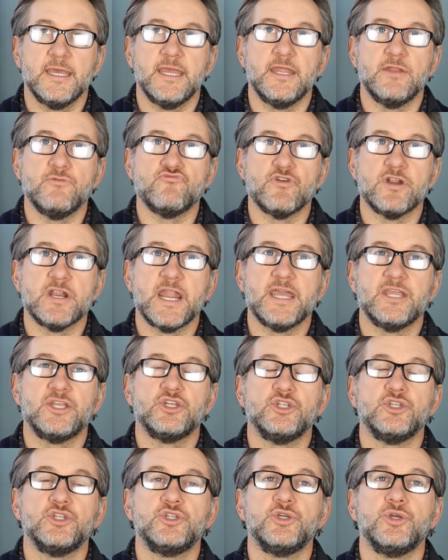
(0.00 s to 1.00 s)
in
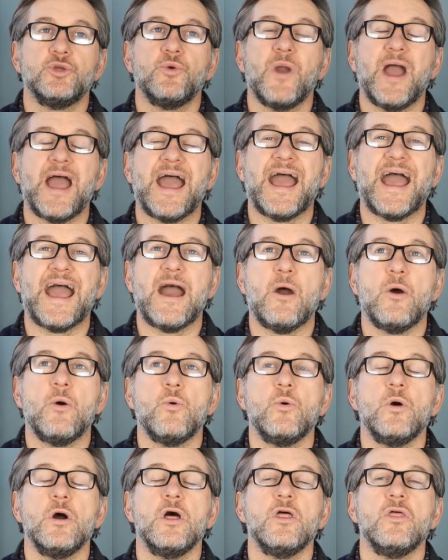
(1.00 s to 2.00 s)
relation to
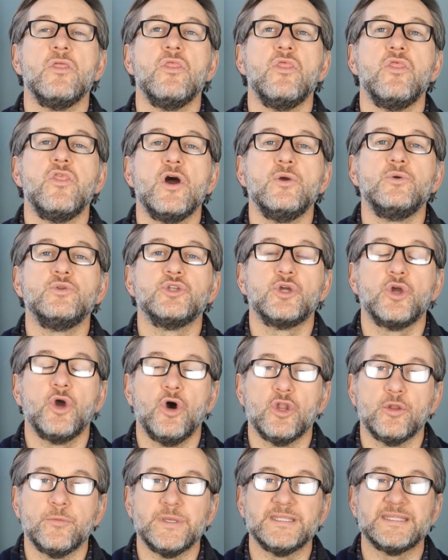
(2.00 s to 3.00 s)
how those
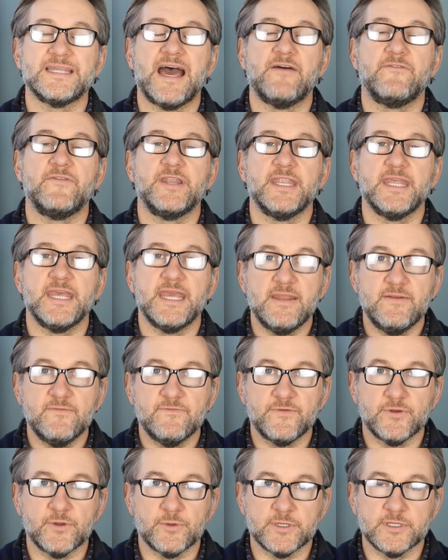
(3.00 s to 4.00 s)
economies have an
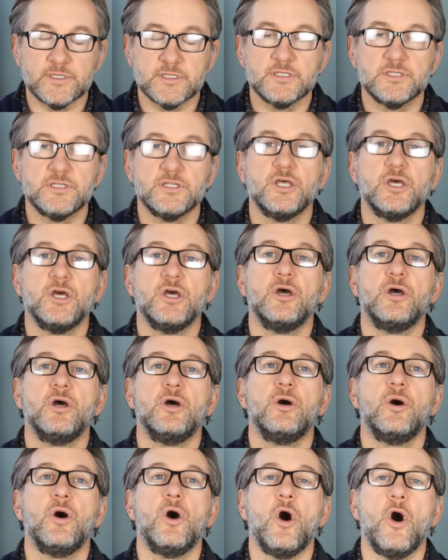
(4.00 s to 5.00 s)
influence
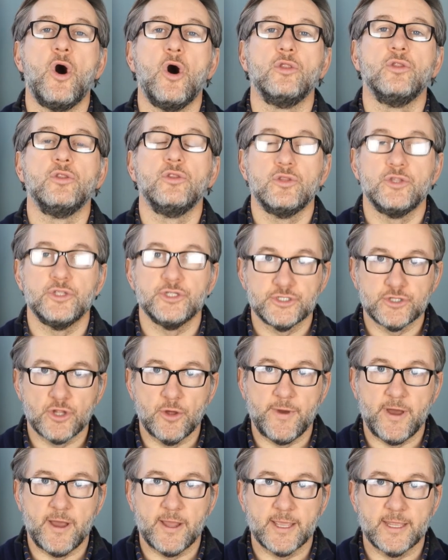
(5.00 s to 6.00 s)
on the
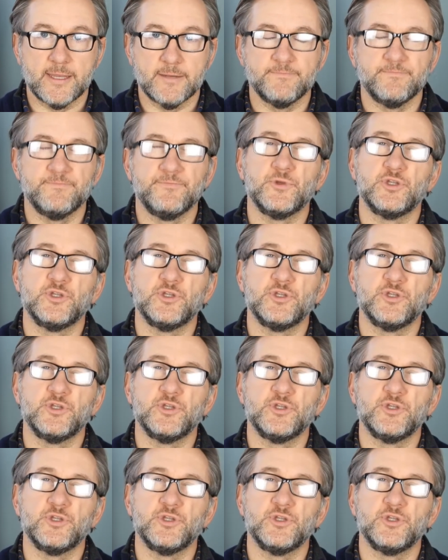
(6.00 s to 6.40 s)
stock market.